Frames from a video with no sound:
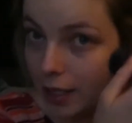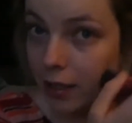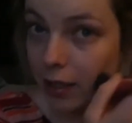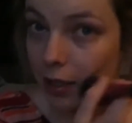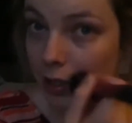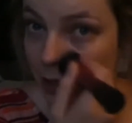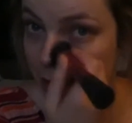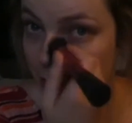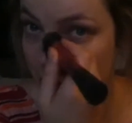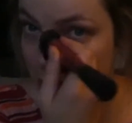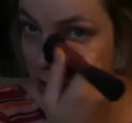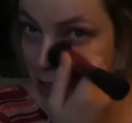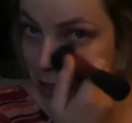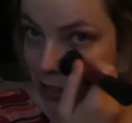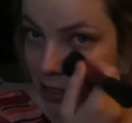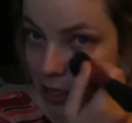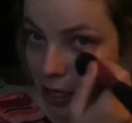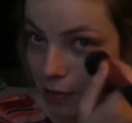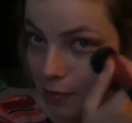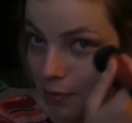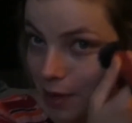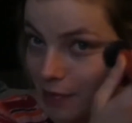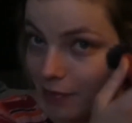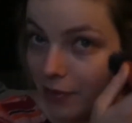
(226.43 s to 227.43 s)
used
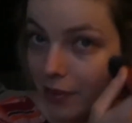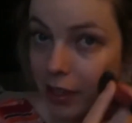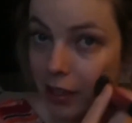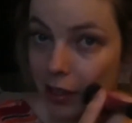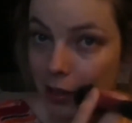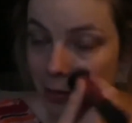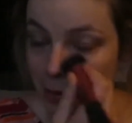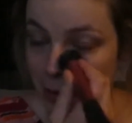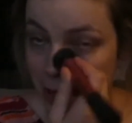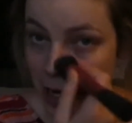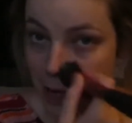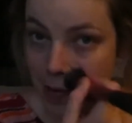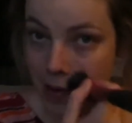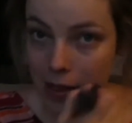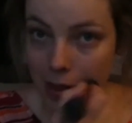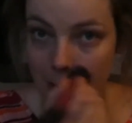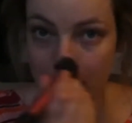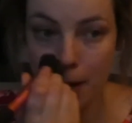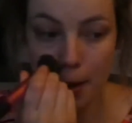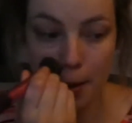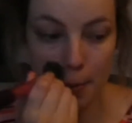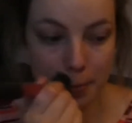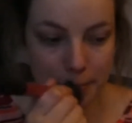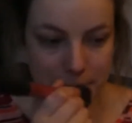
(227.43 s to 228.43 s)
up everything that will come out the
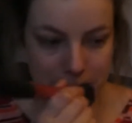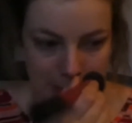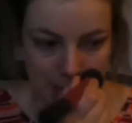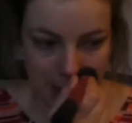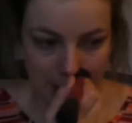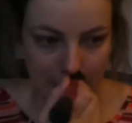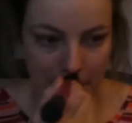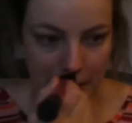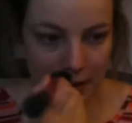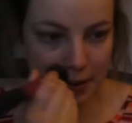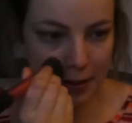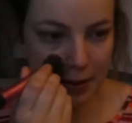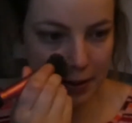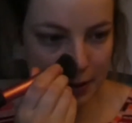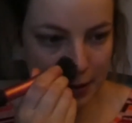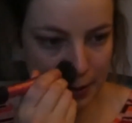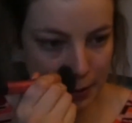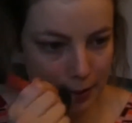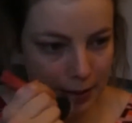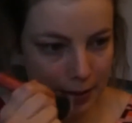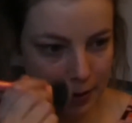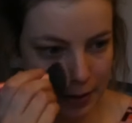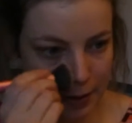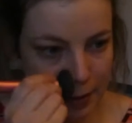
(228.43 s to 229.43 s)
pump, so
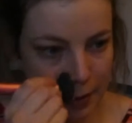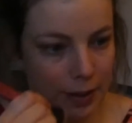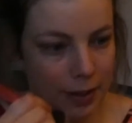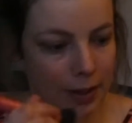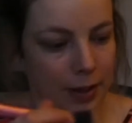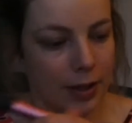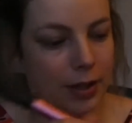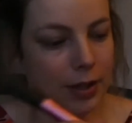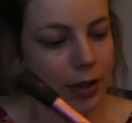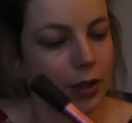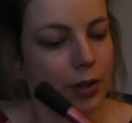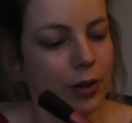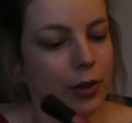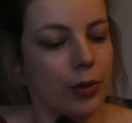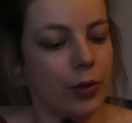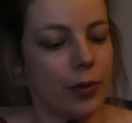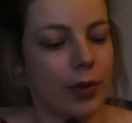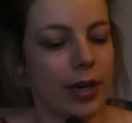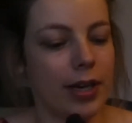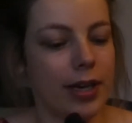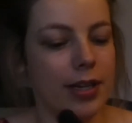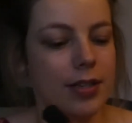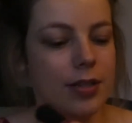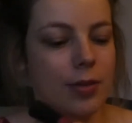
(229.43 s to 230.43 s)

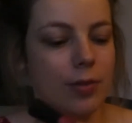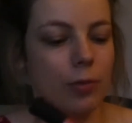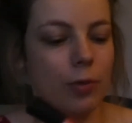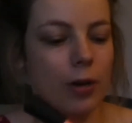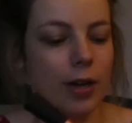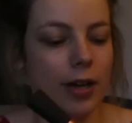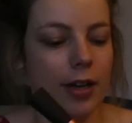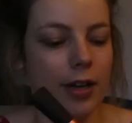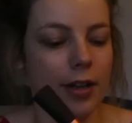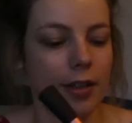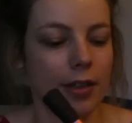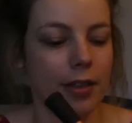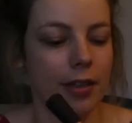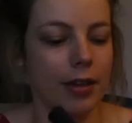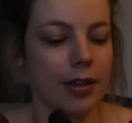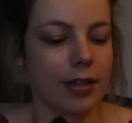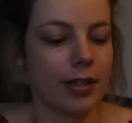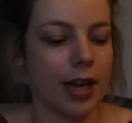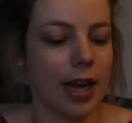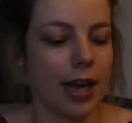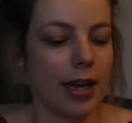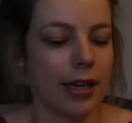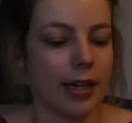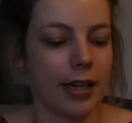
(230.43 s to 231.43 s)
always worth
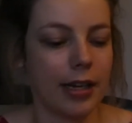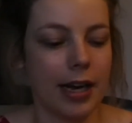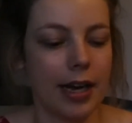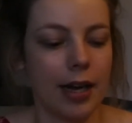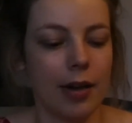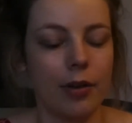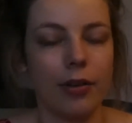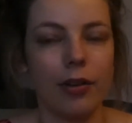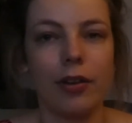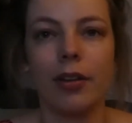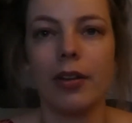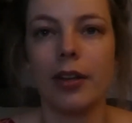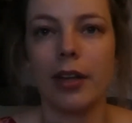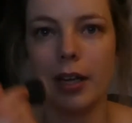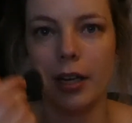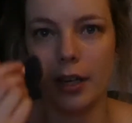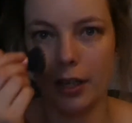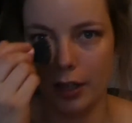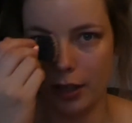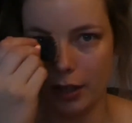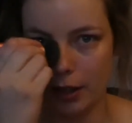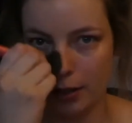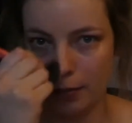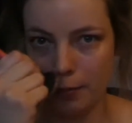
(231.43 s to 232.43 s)
taking out
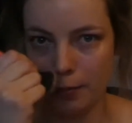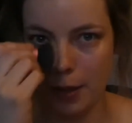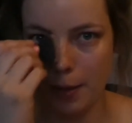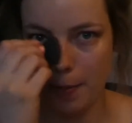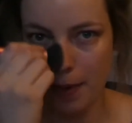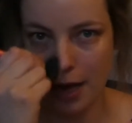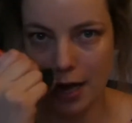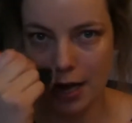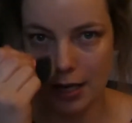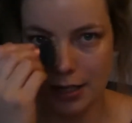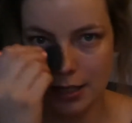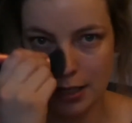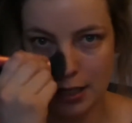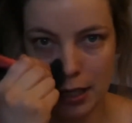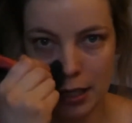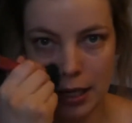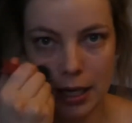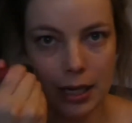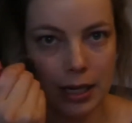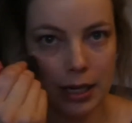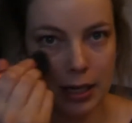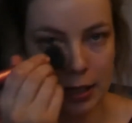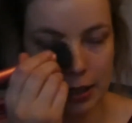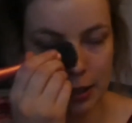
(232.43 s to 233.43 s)
the pipette.
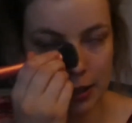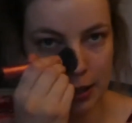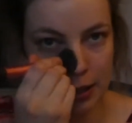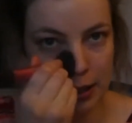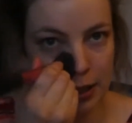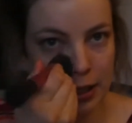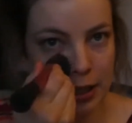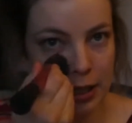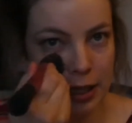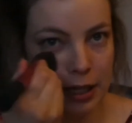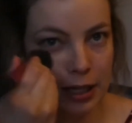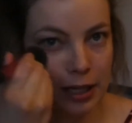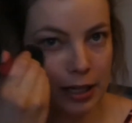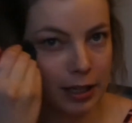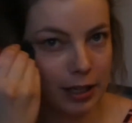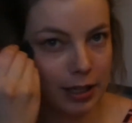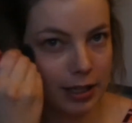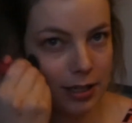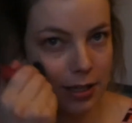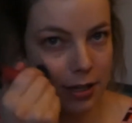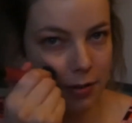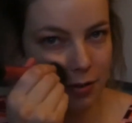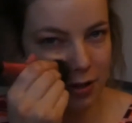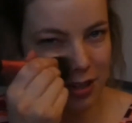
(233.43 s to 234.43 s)
Is
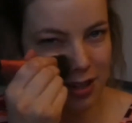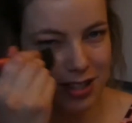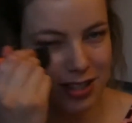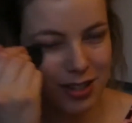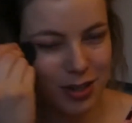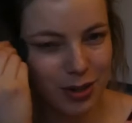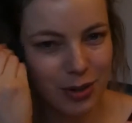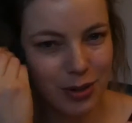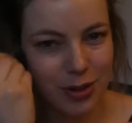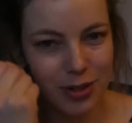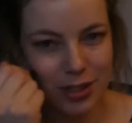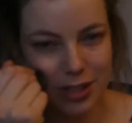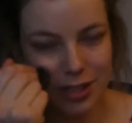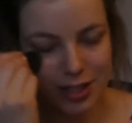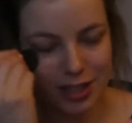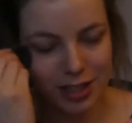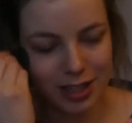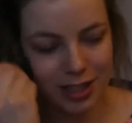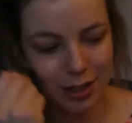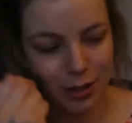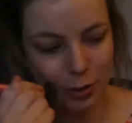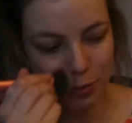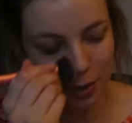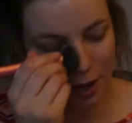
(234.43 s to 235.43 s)
that what it's called? The
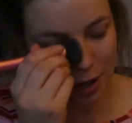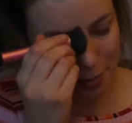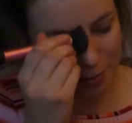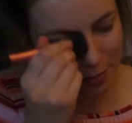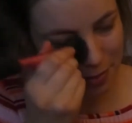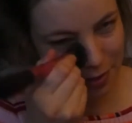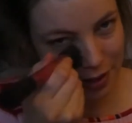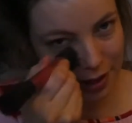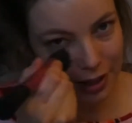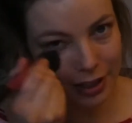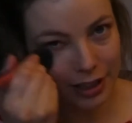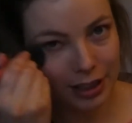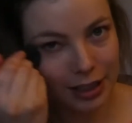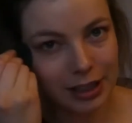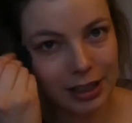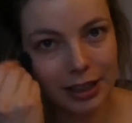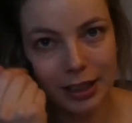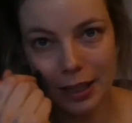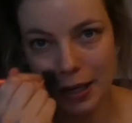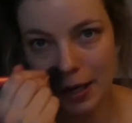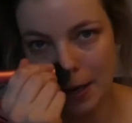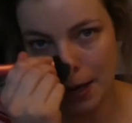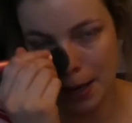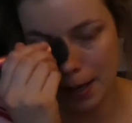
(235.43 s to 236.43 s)
little pump thing?
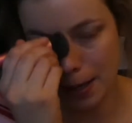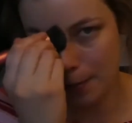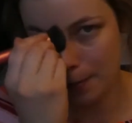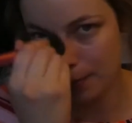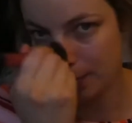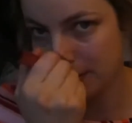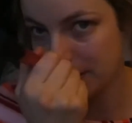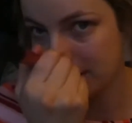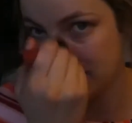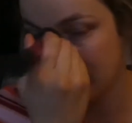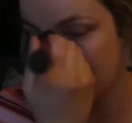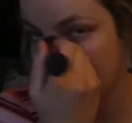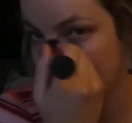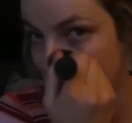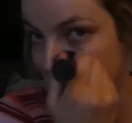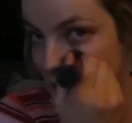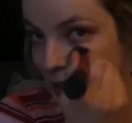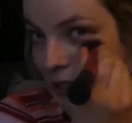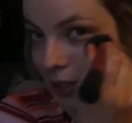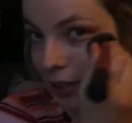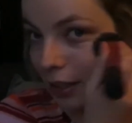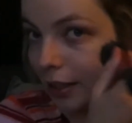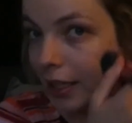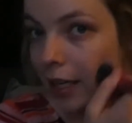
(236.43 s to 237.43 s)
And seeing what
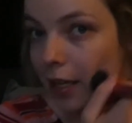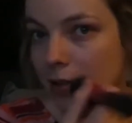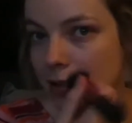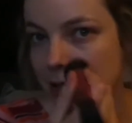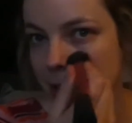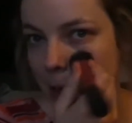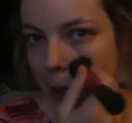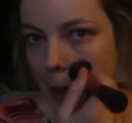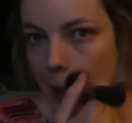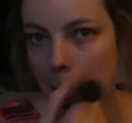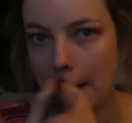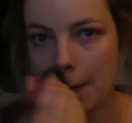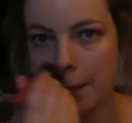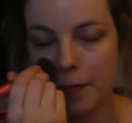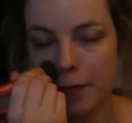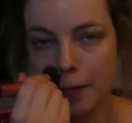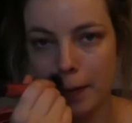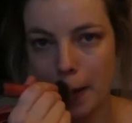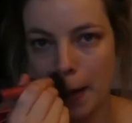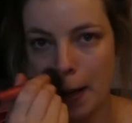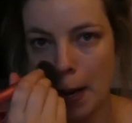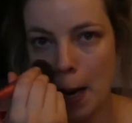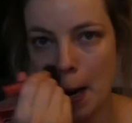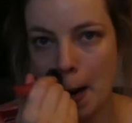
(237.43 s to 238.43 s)
else we can get from
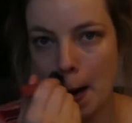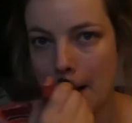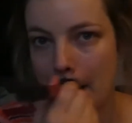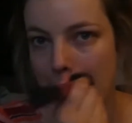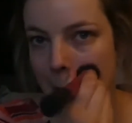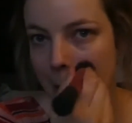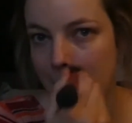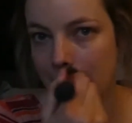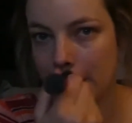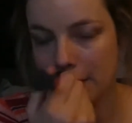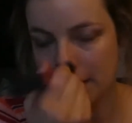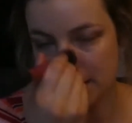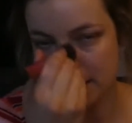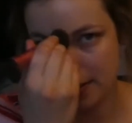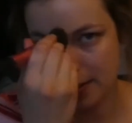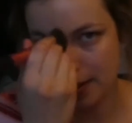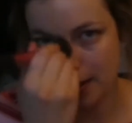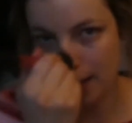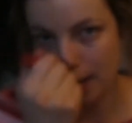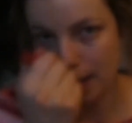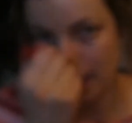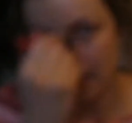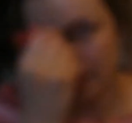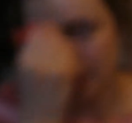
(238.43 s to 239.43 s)
that.
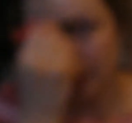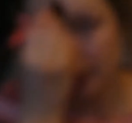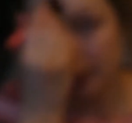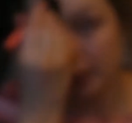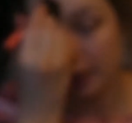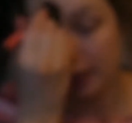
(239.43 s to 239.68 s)
So